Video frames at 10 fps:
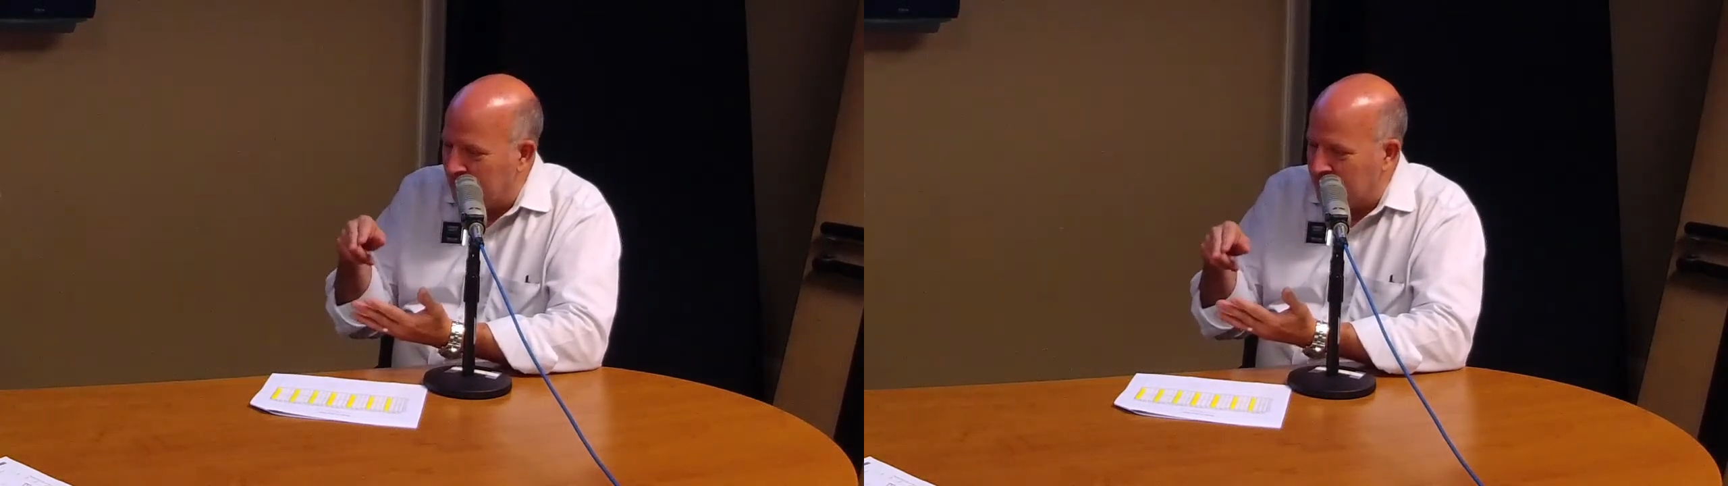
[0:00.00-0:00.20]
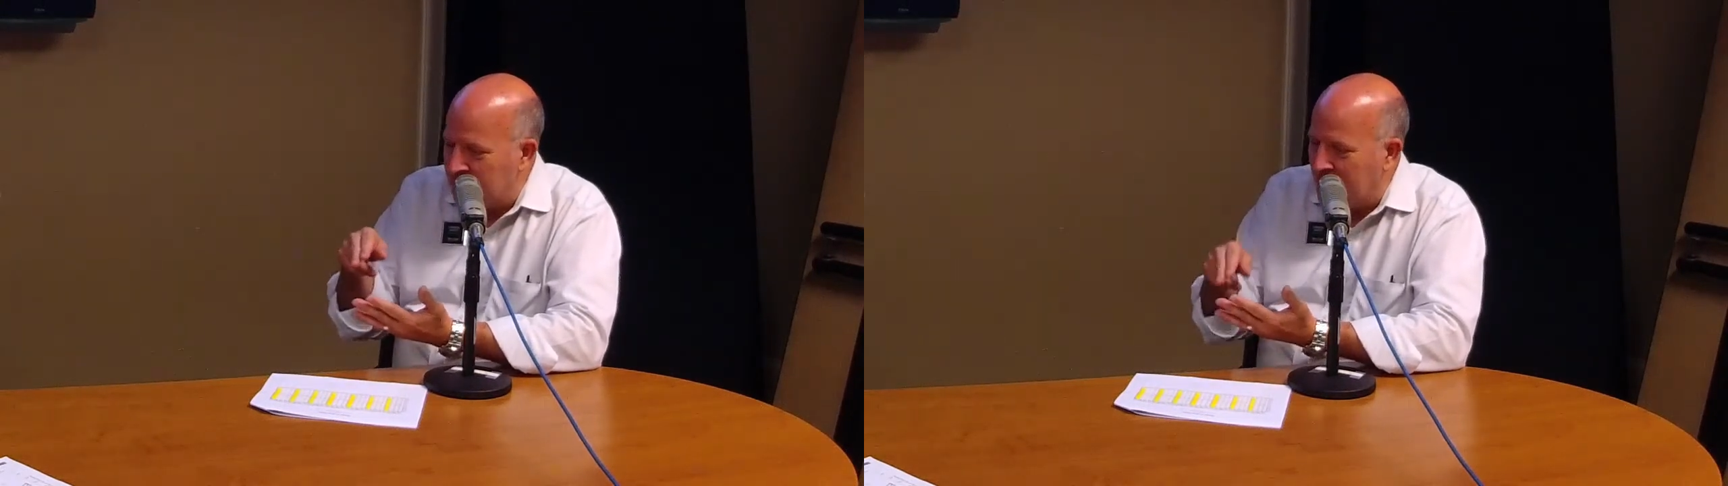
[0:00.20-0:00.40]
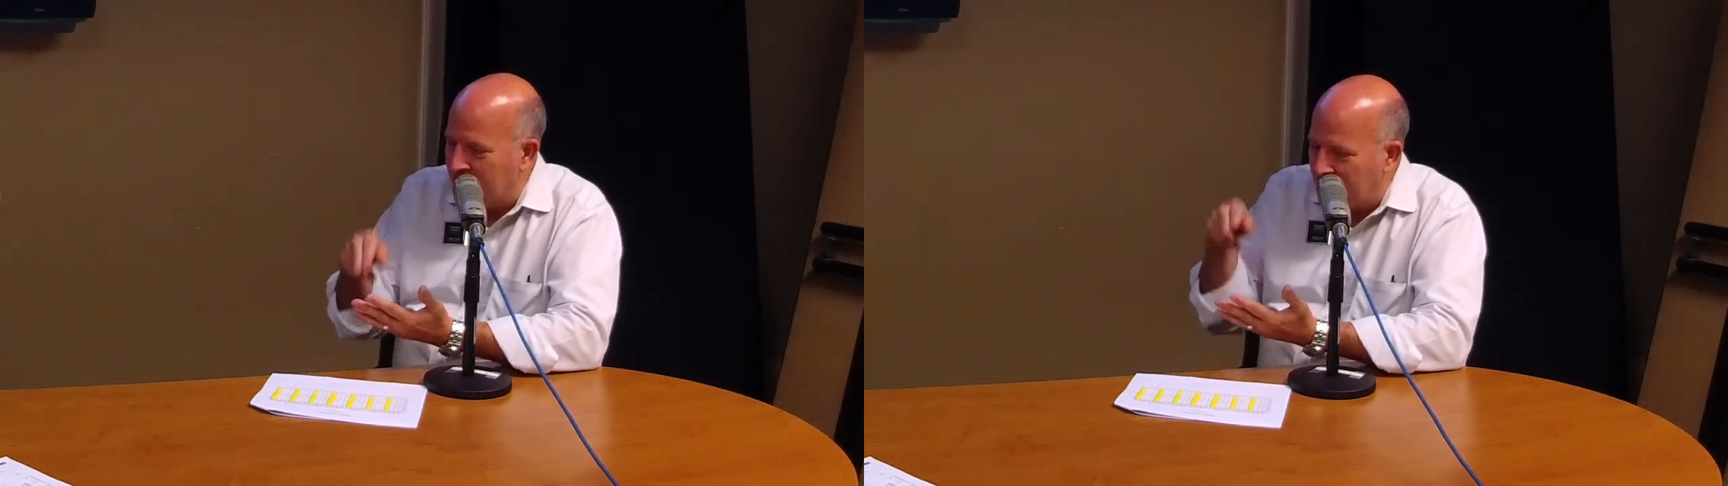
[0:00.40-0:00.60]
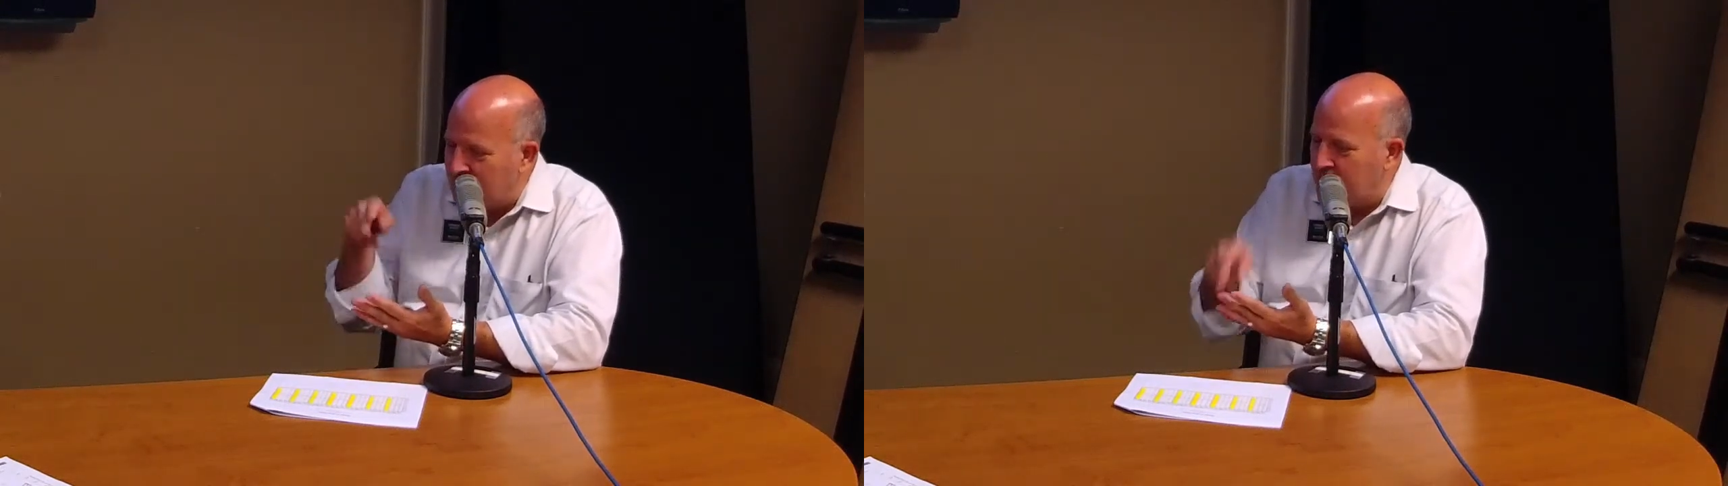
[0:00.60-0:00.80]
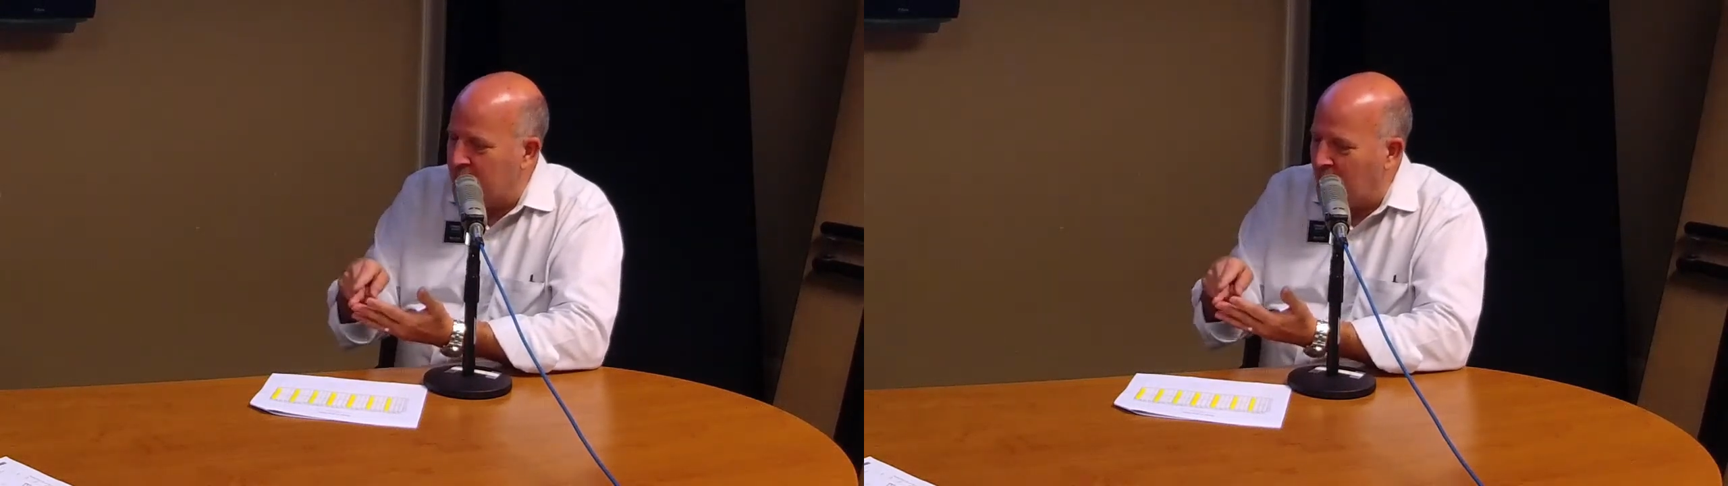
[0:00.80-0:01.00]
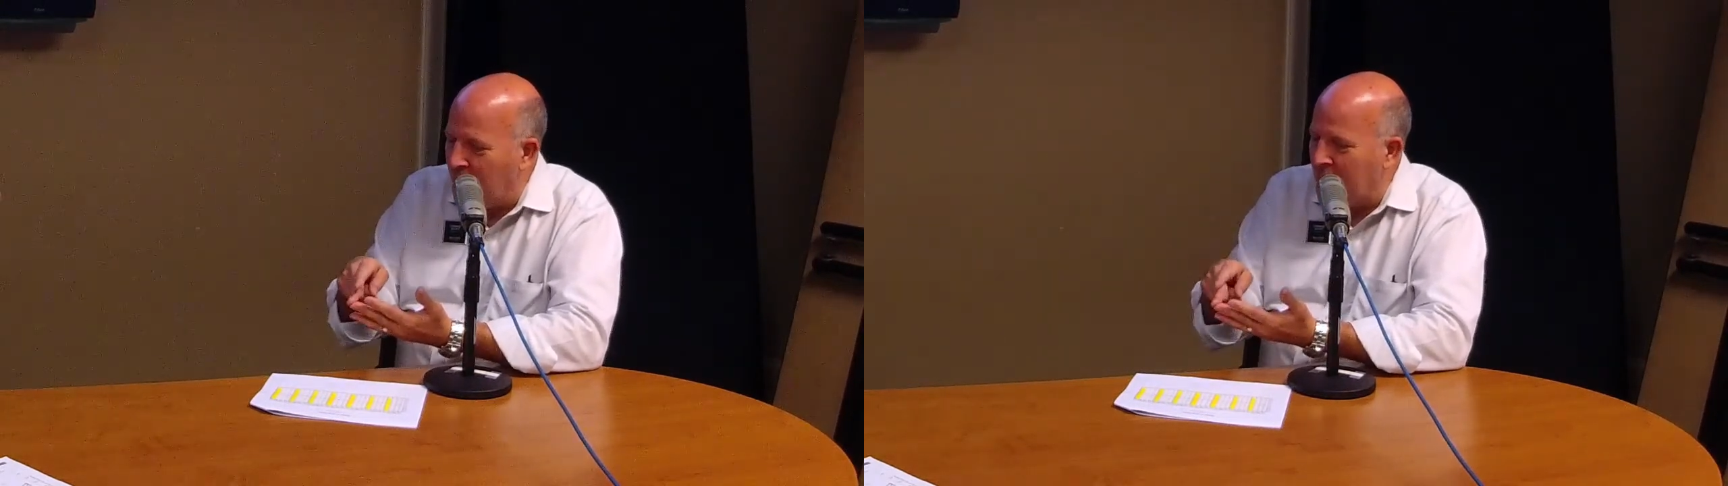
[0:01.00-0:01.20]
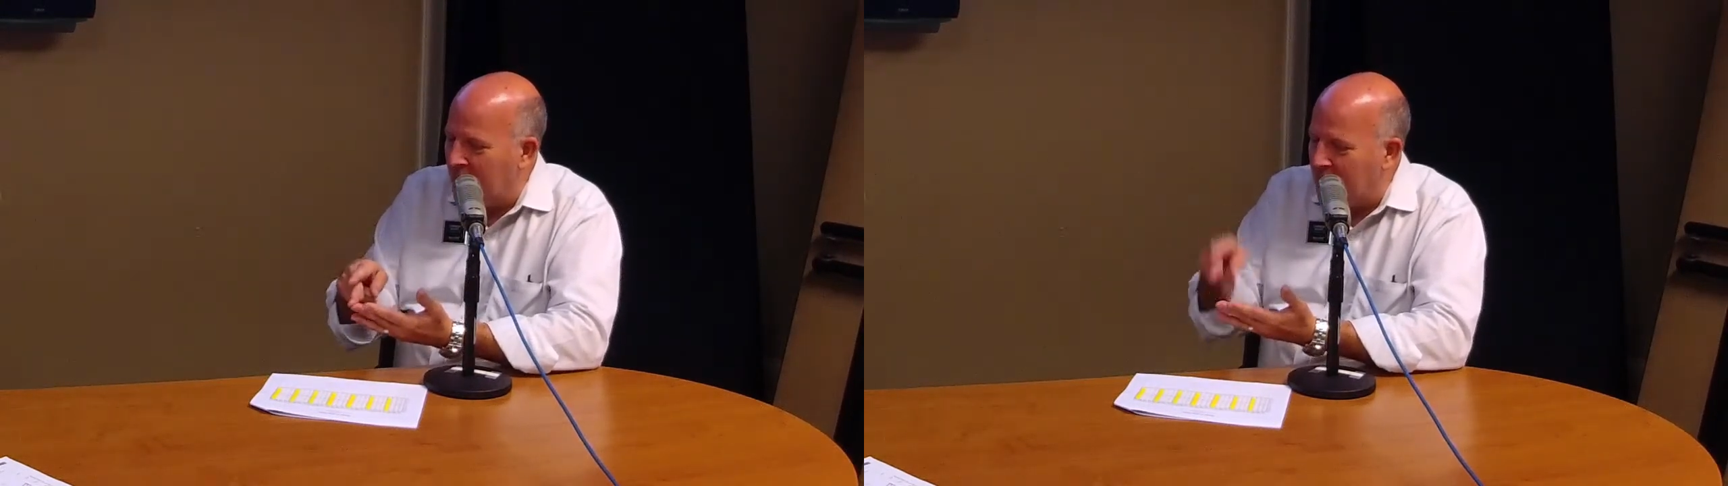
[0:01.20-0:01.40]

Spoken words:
going to say, this is who I